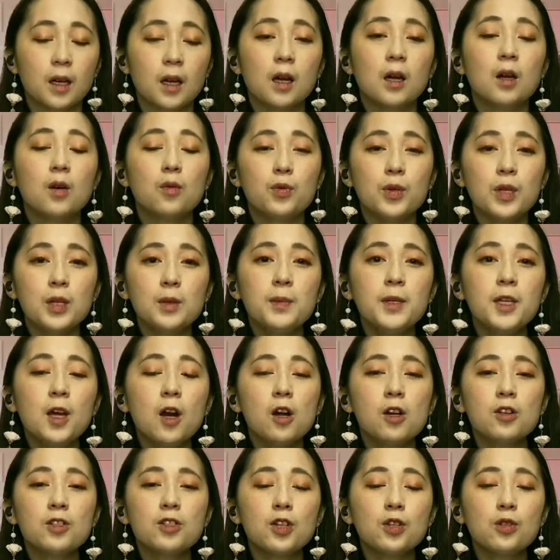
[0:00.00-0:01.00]
We'll be
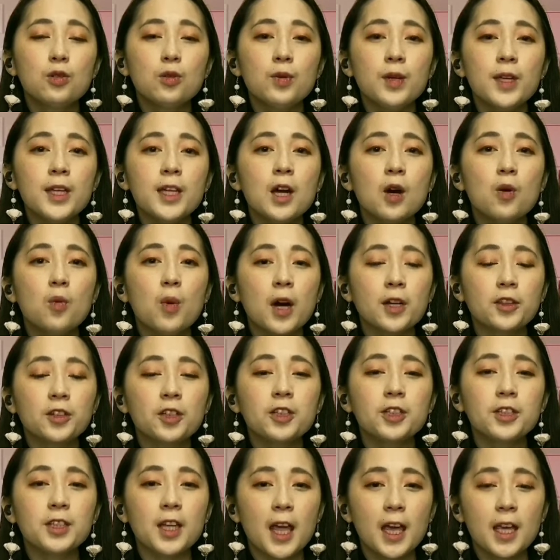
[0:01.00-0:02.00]
also doing a water
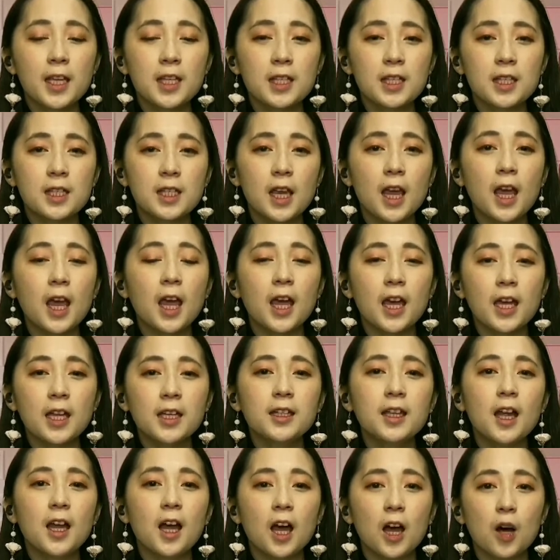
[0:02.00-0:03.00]
test and
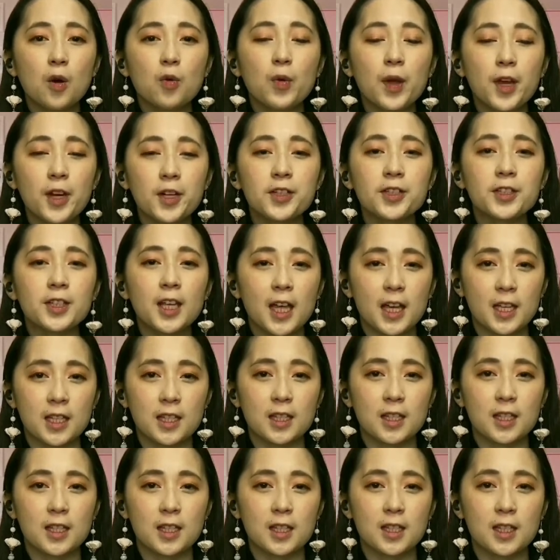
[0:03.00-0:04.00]
a wear
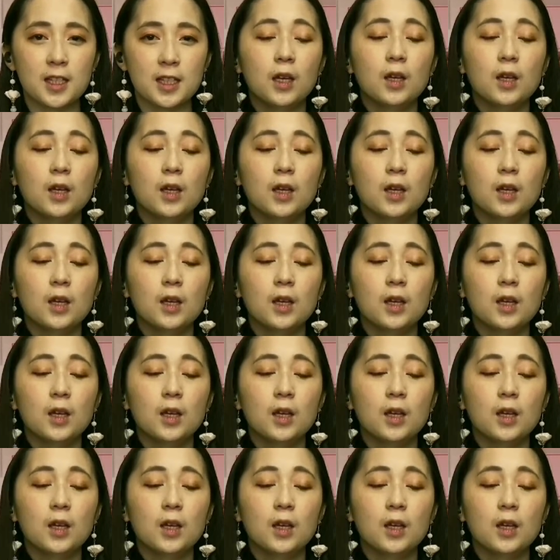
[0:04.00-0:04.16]
test.